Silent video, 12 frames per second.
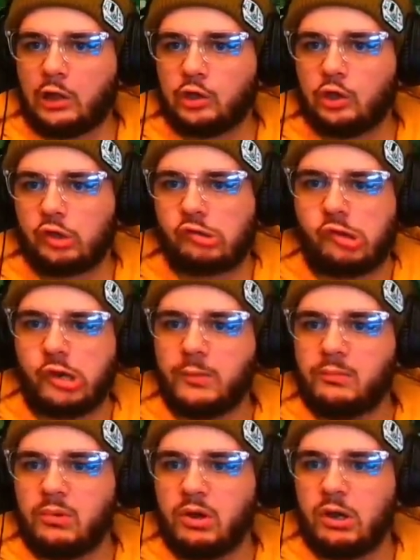look
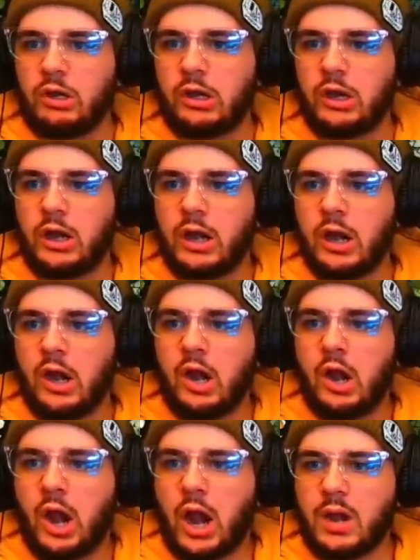at me.
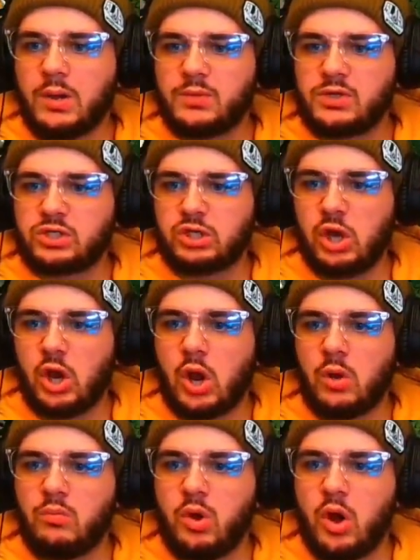I'm in slow
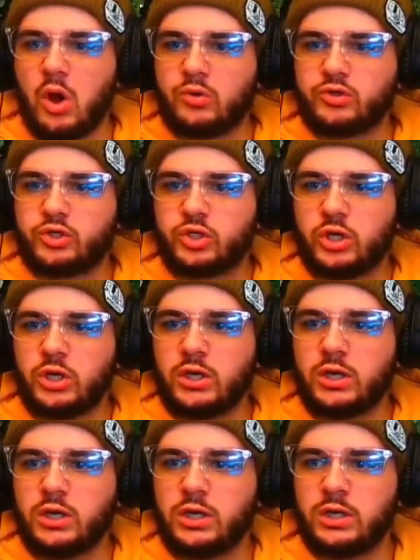
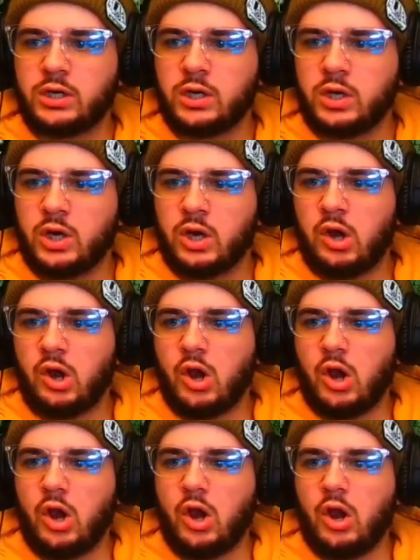motion.
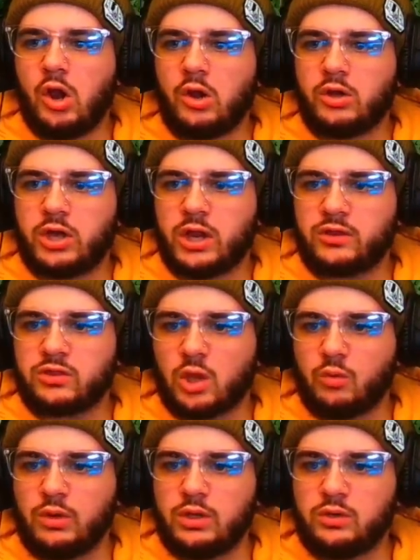Get the
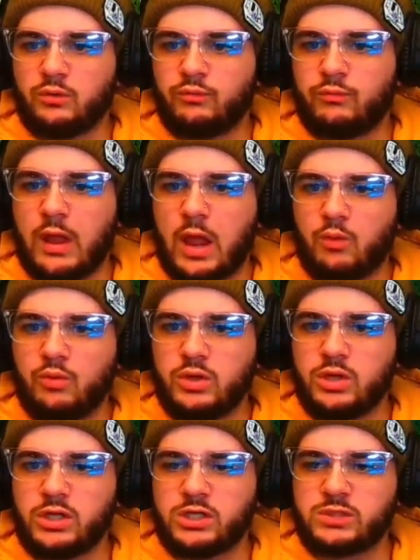little
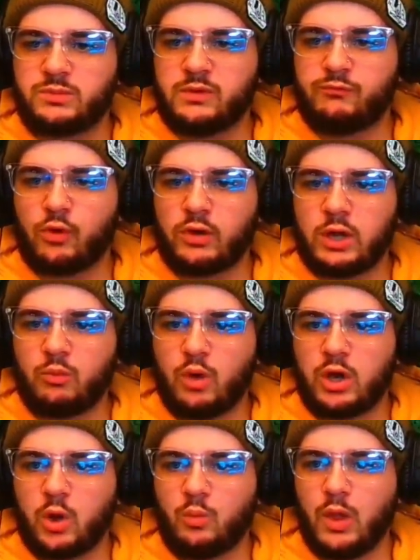fairies before they run
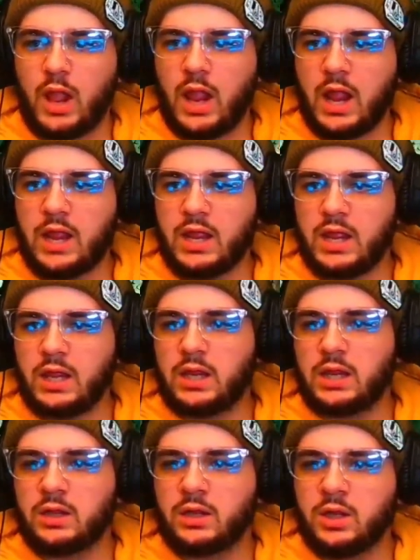
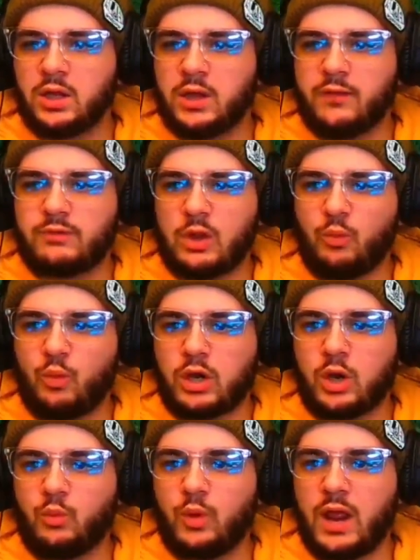away. If they run
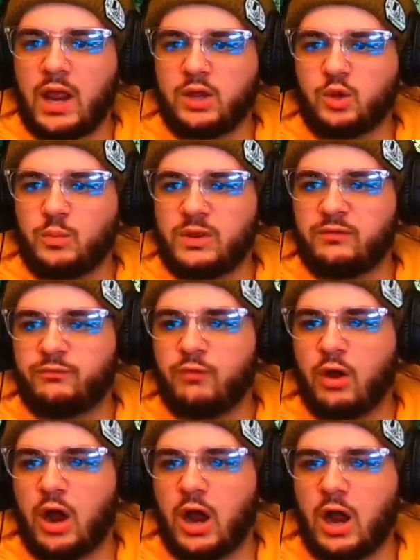away, you'll be
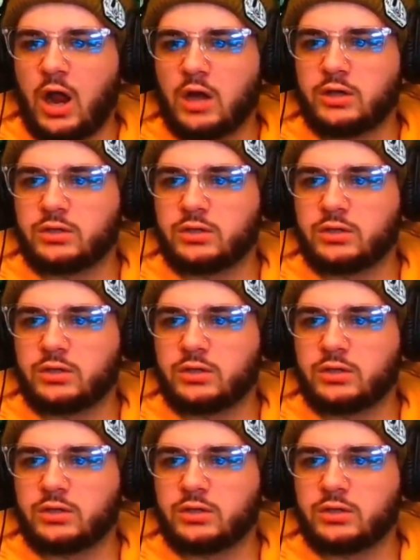fucked.